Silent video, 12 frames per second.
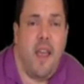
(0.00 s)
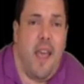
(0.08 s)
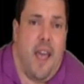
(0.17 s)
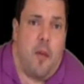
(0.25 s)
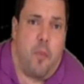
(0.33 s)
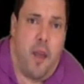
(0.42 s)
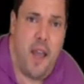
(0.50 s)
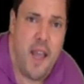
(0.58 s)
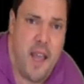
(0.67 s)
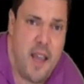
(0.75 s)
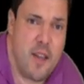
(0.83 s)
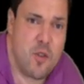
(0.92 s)
Hep
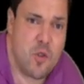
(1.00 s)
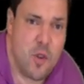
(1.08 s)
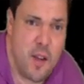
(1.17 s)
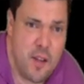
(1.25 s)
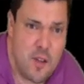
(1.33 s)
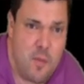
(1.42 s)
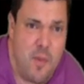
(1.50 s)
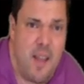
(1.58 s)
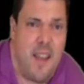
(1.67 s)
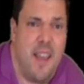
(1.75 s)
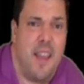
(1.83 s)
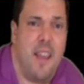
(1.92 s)
A is
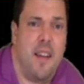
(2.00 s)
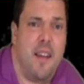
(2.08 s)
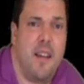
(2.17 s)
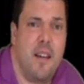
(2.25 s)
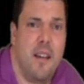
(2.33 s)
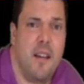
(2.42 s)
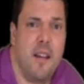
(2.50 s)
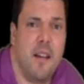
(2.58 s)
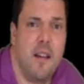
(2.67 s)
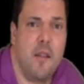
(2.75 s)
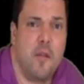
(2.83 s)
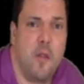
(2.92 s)
transmitted
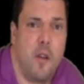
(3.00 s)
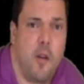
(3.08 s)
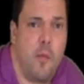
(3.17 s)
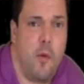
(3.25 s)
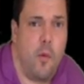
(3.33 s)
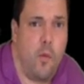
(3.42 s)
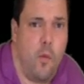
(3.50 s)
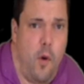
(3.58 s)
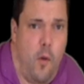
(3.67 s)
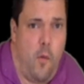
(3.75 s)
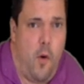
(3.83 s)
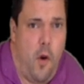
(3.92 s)
from
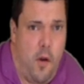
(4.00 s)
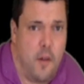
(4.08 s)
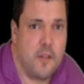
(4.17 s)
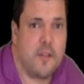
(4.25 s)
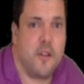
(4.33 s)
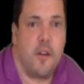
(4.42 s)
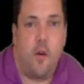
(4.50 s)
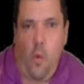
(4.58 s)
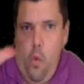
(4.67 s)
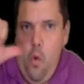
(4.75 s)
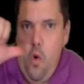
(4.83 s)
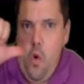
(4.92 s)
whoop whoop to
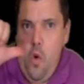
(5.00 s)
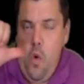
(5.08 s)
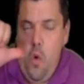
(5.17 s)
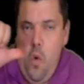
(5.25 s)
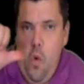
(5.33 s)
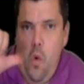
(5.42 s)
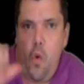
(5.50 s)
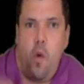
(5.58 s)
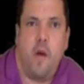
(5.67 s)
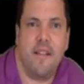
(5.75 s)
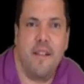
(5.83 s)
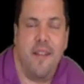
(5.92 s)
woo.
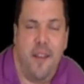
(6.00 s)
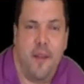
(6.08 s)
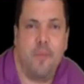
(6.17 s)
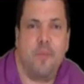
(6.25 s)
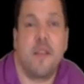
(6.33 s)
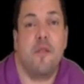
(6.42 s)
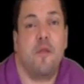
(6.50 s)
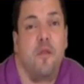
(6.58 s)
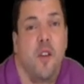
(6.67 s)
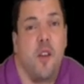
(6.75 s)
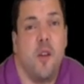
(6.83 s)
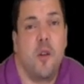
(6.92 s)
Yep,
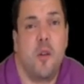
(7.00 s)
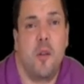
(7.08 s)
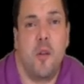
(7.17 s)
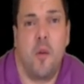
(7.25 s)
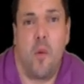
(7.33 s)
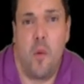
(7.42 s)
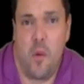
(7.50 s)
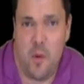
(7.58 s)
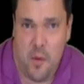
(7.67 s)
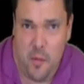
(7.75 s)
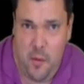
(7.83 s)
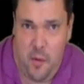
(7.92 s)
fecal
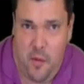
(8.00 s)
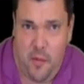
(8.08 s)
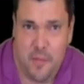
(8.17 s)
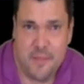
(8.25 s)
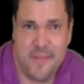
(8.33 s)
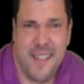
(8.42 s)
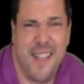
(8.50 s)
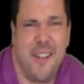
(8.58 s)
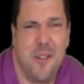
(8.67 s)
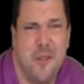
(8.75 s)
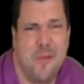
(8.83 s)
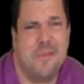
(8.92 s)
oral. I
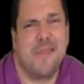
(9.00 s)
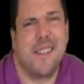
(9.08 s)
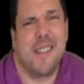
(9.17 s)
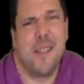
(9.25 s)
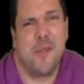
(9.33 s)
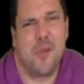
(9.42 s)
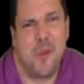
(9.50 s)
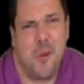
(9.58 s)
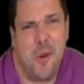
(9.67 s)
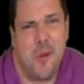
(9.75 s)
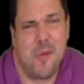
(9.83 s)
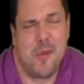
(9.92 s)
know, sounds
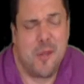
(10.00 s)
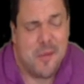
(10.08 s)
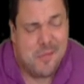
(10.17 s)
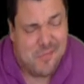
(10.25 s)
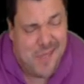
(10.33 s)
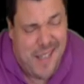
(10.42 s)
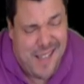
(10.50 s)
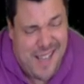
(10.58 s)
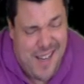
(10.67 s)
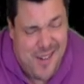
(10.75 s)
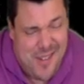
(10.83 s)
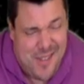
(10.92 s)
gross. That's
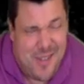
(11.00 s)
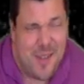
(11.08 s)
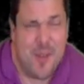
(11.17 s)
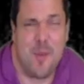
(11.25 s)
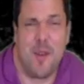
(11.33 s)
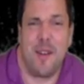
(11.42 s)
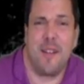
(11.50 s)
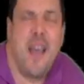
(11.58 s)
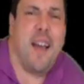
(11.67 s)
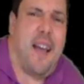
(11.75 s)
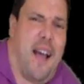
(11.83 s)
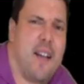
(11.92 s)
how it's transmitted.
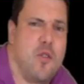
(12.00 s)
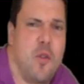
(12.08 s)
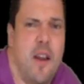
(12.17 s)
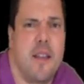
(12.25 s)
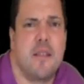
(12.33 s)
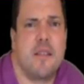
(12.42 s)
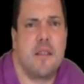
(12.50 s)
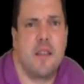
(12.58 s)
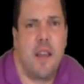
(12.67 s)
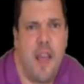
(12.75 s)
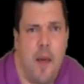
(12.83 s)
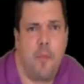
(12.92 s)
Contrast
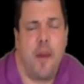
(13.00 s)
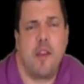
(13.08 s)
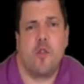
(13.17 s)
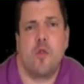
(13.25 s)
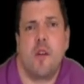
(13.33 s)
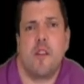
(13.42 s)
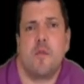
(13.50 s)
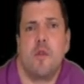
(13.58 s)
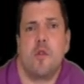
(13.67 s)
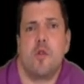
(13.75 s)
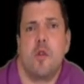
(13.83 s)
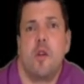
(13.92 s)
Hep A's
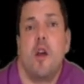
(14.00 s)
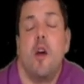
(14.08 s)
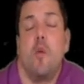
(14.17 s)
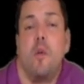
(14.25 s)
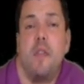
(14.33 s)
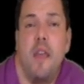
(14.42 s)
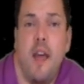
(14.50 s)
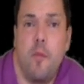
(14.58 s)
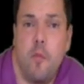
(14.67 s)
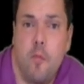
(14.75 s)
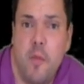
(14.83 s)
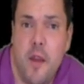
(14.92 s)
transmission with Hep
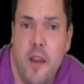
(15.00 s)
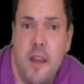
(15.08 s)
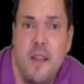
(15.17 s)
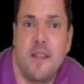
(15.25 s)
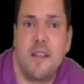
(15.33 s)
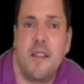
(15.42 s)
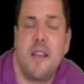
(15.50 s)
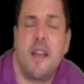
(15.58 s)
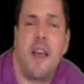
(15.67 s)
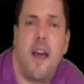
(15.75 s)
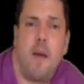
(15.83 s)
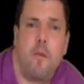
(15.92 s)
B and C.
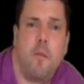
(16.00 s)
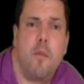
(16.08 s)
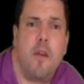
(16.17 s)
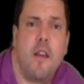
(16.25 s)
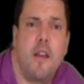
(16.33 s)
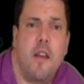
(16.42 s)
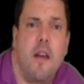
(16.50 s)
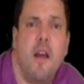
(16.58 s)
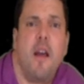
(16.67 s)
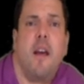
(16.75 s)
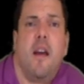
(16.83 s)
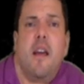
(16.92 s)
Hep B
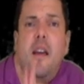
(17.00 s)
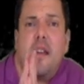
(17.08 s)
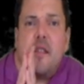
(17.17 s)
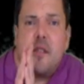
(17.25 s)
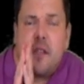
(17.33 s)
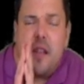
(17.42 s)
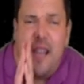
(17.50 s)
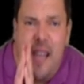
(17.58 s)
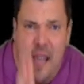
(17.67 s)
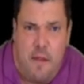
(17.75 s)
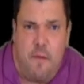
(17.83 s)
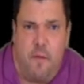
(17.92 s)
is
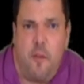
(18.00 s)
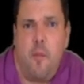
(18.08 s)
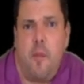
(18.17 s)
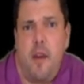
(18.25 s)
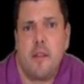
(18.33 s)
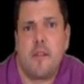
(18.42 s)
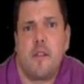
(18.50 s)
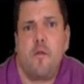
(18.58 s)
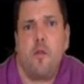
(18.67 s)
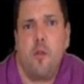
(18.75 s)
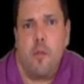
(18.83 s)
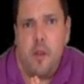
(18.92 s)
infamous
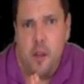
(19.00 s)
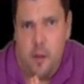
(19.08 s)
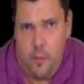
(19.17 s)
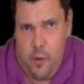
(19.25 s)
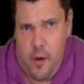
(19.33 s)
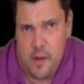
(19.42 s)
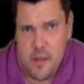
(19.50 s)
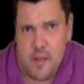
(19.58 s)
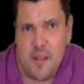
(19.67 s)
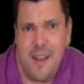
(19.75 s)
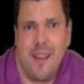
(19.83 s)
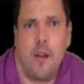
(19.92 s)
for being
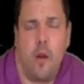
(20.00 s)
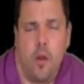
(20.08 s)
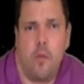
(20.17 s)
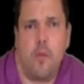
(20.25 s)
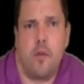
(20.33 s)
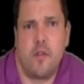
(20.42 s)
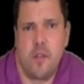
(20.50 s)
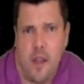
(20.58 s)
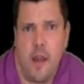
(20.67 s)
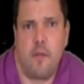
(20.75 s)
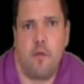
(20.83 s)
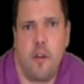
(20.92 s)
present in almost
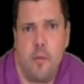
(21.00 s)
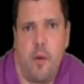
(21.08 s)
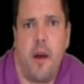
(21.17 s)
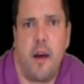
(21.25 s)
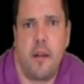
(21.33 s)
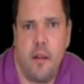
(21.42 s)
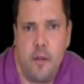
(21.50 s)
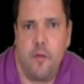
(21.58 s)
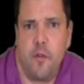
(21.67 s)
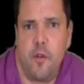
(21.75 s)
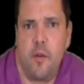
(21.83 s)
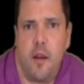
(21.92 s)
every bodily
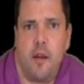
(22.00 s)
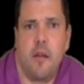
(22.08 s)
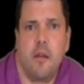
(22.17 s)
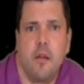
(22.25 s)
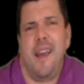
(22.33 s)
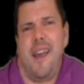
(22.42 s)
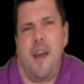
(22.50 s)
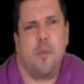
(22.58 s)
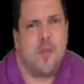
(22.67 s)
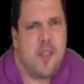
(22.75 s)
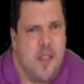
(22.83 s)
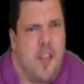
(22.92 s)
fluid. Hep
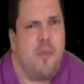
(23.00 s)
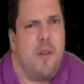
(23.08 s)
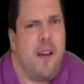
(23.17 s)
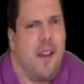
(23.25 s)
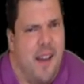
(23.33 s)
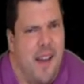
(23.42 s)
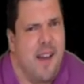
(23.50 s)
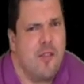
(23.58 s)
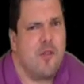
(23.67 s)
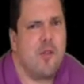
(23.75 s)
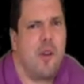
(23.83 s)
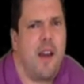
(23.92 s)
C, by
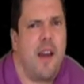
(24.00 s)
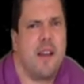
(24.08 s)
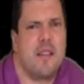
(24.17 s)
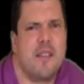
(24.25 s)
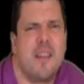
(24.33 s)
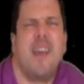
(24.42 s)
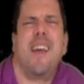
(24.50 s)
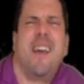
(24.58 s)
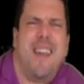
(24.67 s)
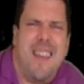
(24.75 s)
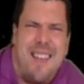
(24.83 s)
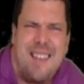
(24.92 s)
contrast,
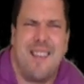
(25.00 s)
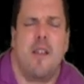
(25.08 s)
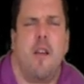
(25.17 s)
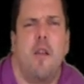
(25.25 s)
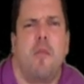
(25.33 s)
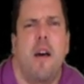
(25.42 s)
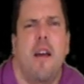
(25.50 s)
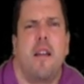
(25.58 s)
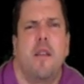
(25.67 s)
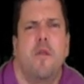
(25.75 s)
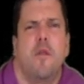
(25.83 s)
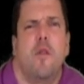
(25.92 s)
is in all
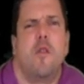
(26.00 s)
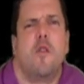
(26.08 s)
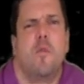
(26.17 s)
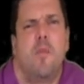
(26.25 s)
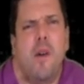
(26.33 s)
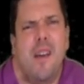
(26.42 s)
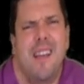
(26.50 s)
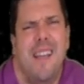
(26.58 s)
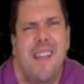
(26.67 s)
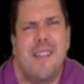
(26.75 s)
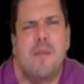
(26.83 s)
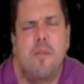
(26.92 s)
bodily fluids, but
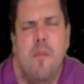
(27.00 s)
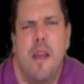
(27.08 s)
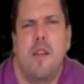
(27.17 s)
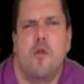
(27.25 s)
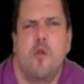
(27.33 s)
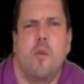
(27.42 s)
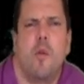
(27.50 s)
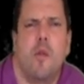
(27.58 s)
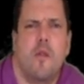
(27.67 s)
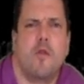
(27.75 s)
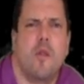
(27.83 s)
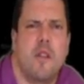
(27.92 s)
its major
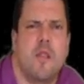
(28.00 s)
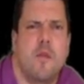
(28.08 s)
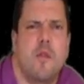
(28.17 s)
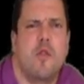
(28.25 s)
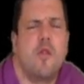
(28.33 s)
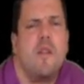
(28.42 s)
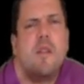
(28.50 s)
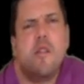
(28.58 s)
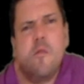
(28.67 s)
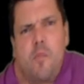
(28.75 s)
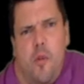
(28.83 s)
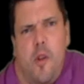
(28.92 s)
mode of transmission is
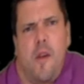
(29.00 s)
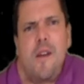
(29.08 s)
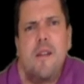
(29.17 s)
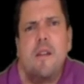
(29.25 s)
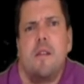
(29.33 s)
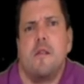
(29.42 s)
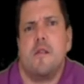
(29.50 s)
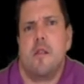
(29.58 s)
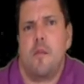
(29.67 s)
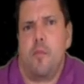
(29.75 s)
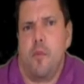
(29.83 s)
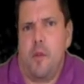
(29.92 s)
blood to
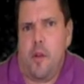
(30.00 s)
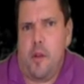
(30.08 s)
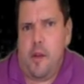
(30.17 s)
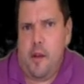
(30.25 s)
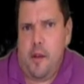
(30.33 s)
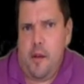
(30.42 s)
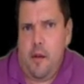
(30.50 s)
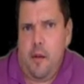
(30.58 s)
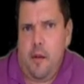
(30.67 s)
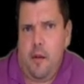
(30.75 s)
blood.